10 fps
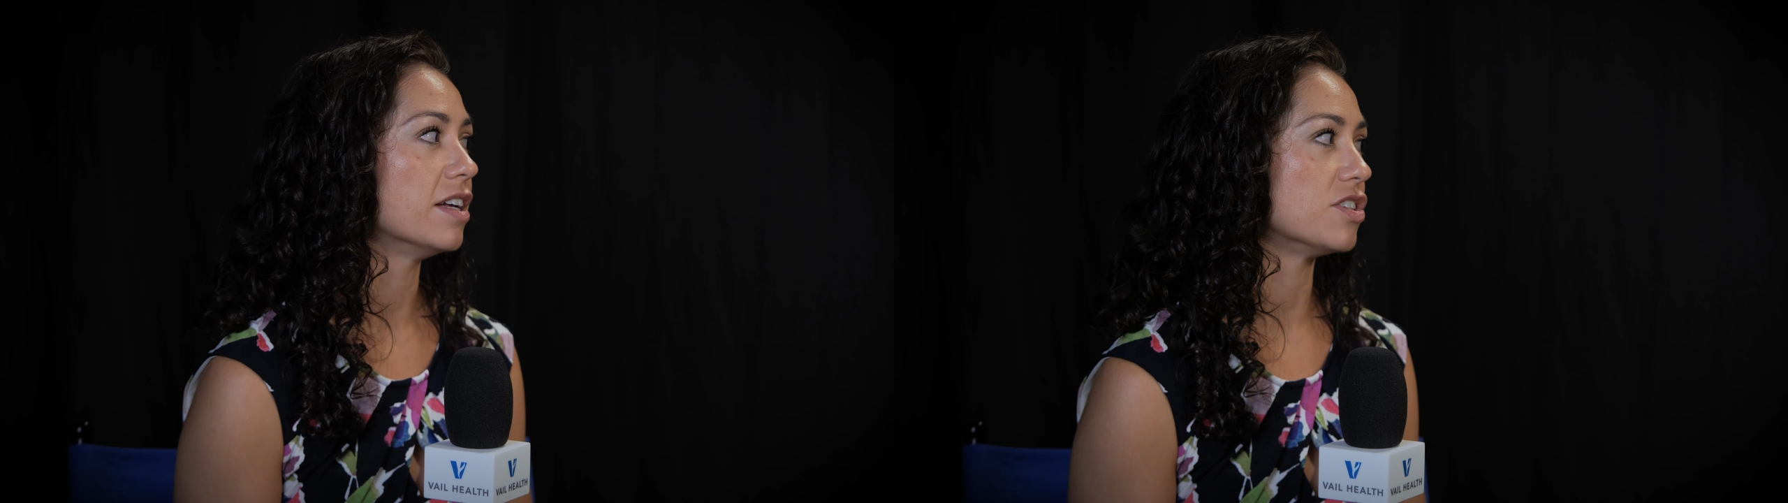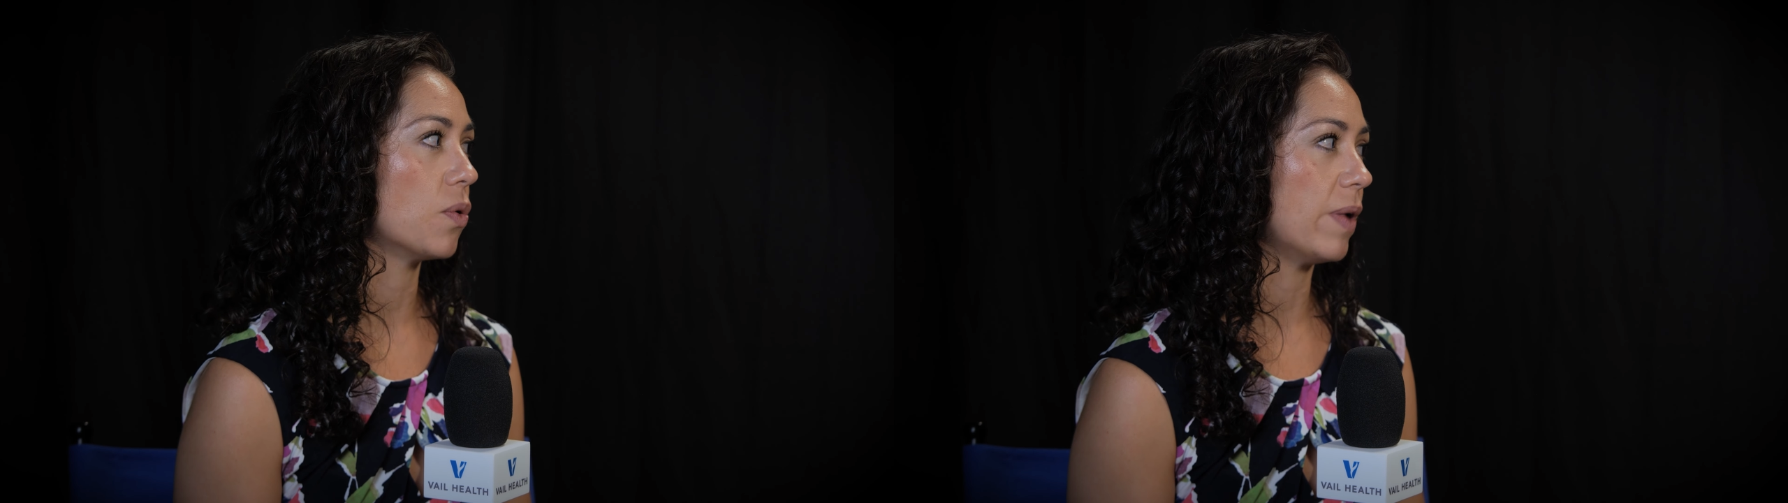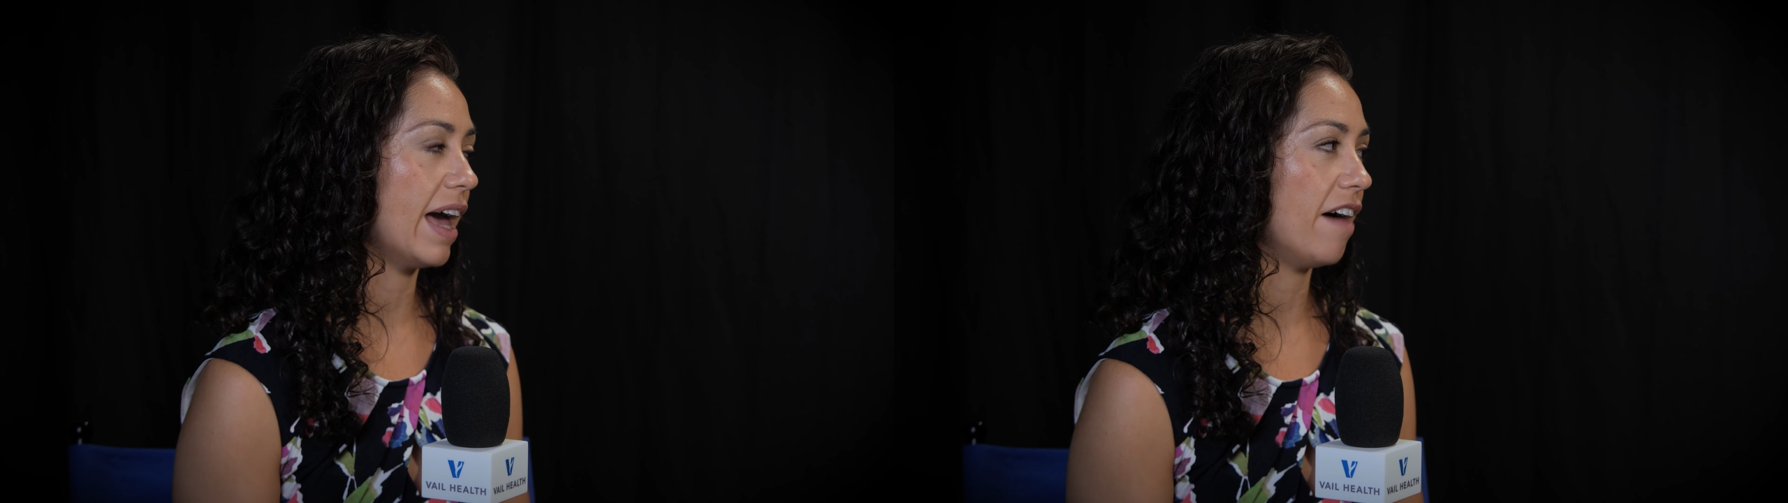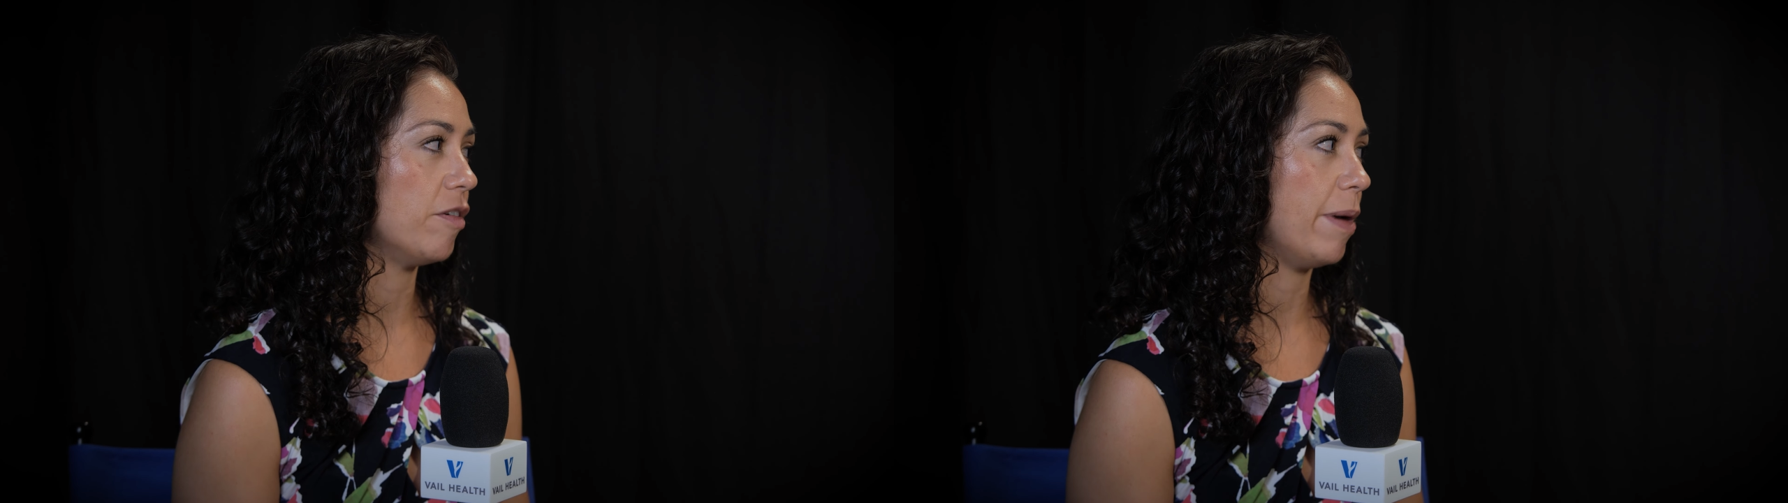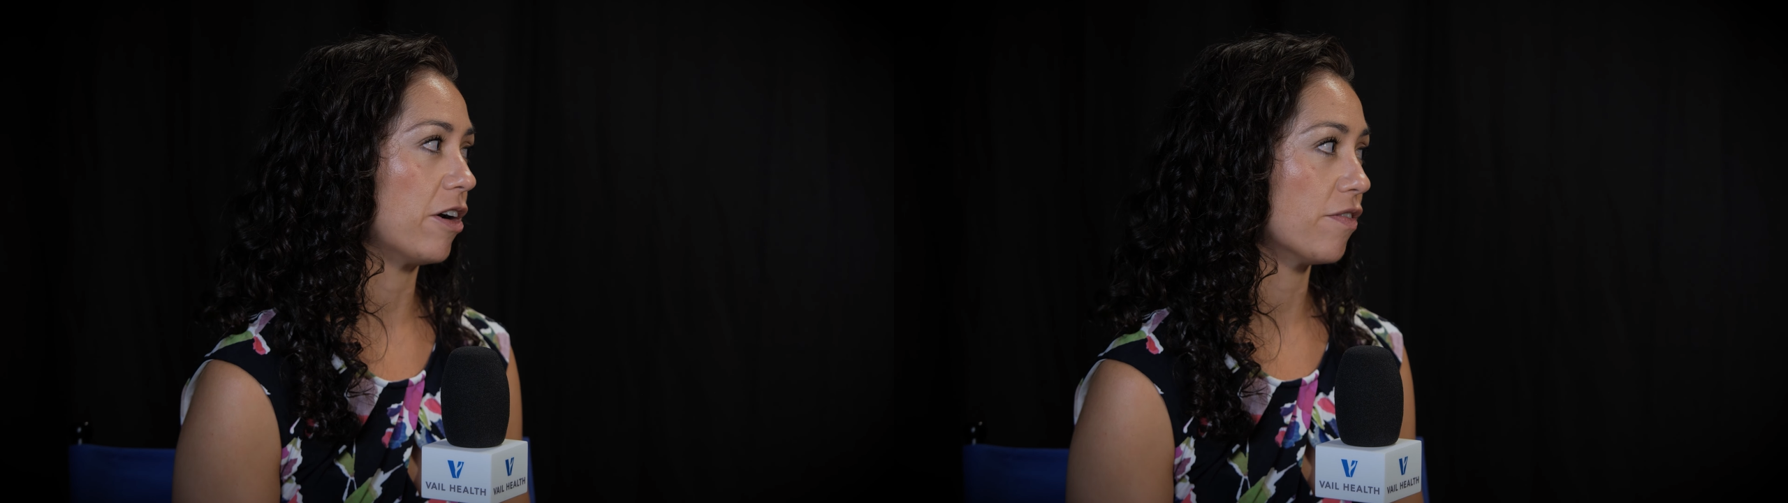And so we have
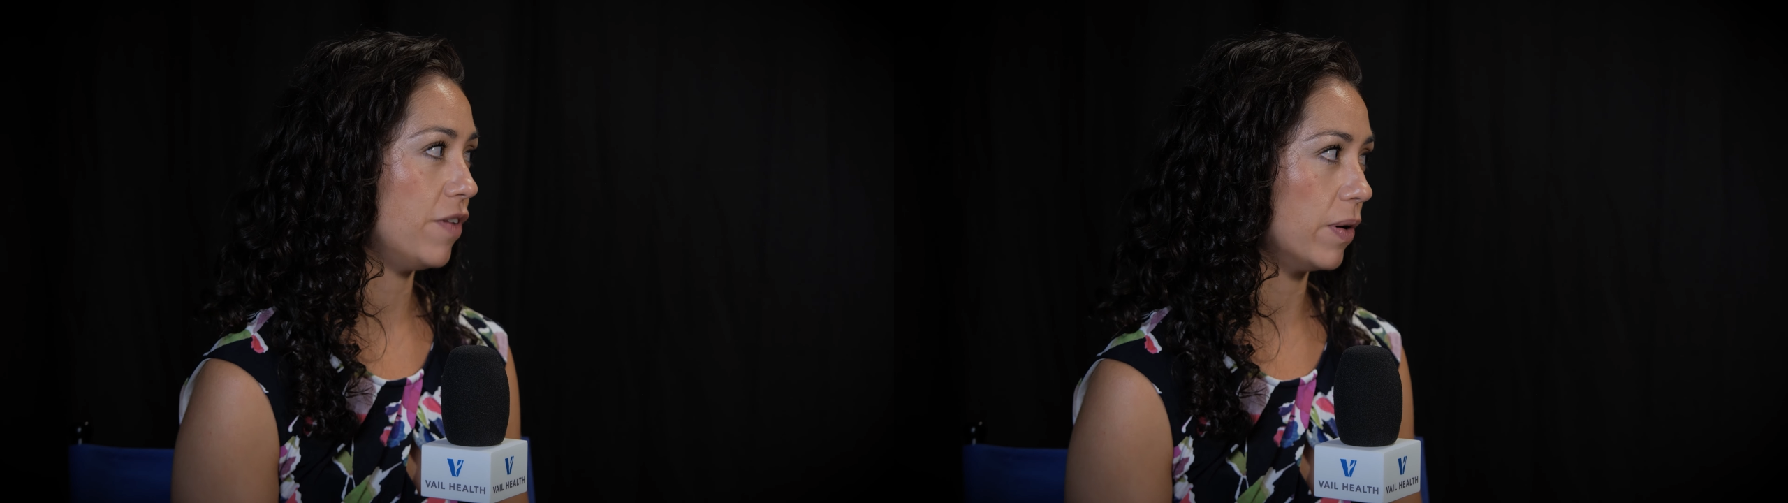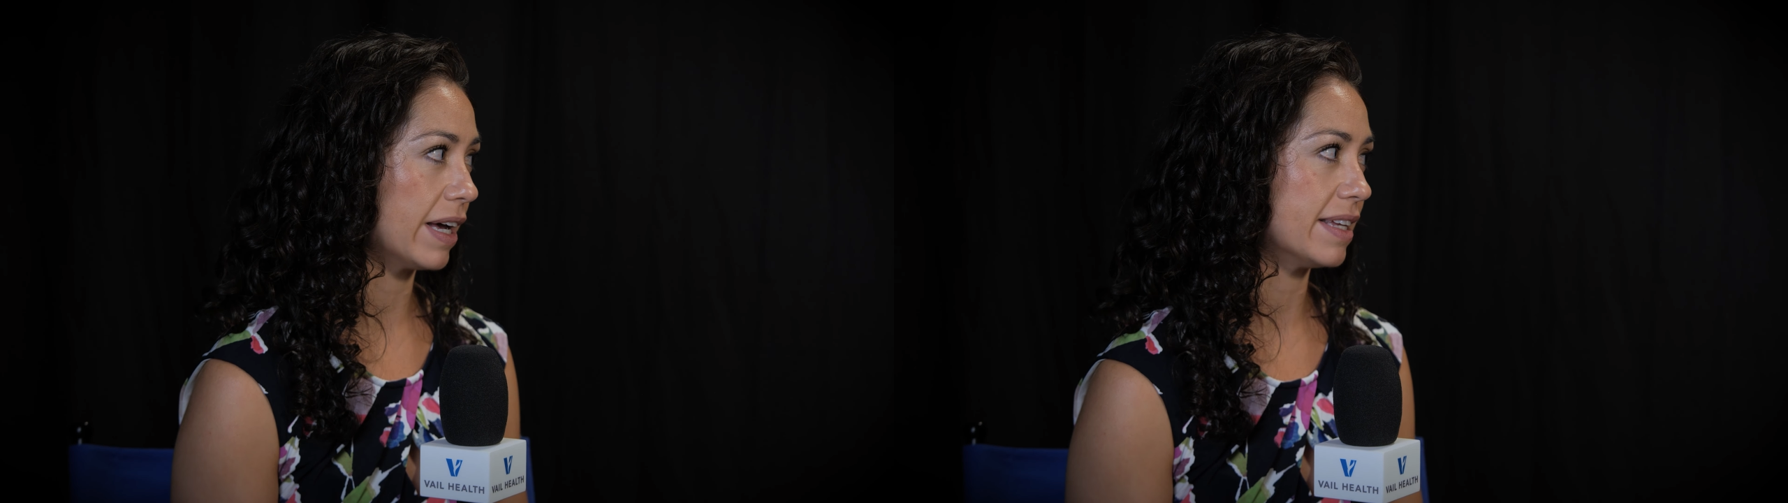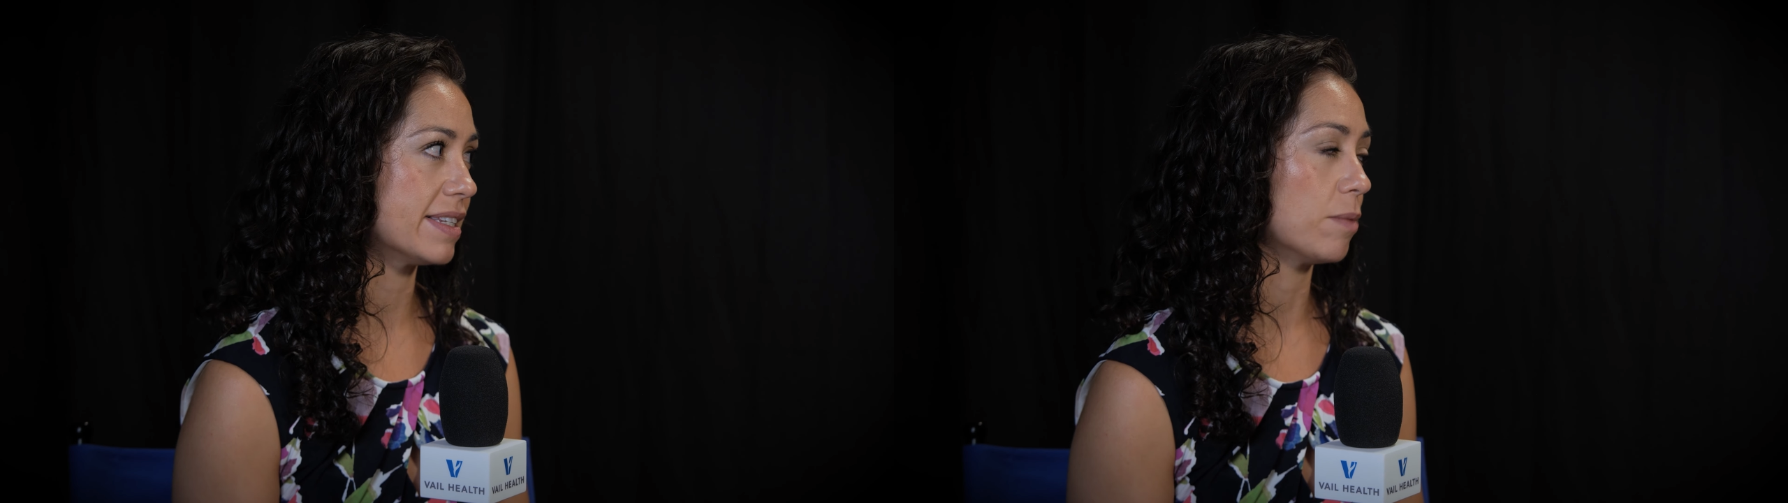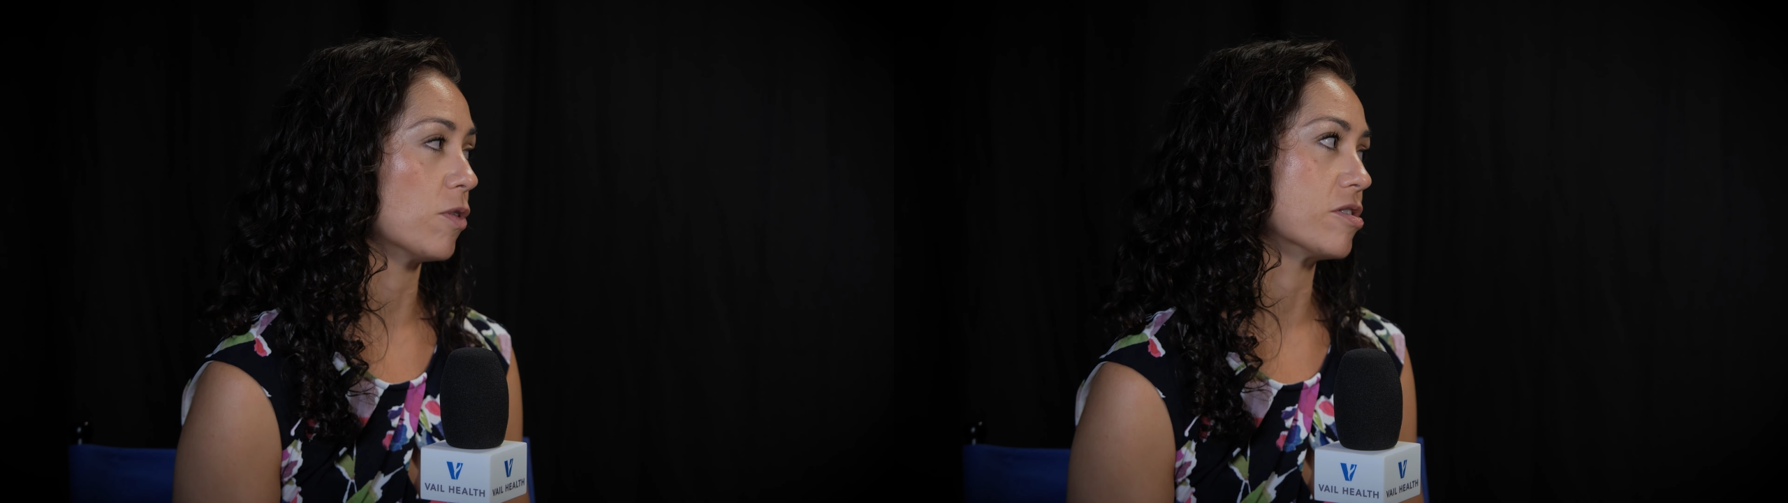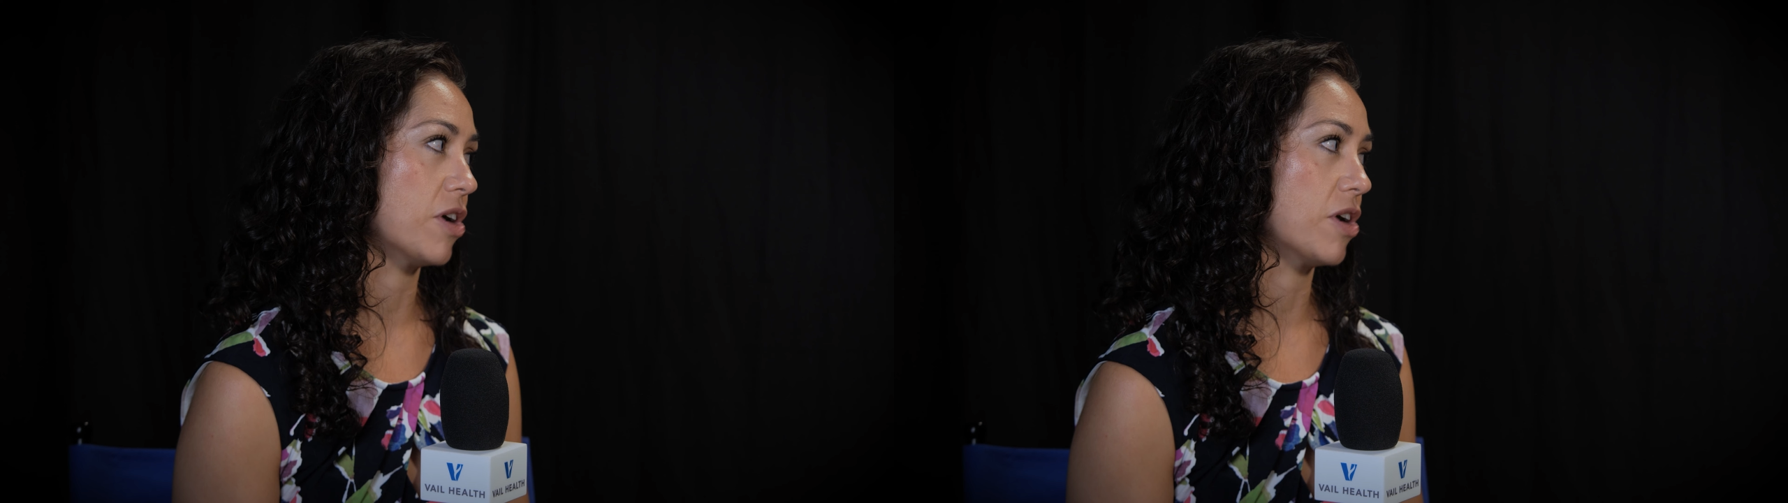a better focus and we're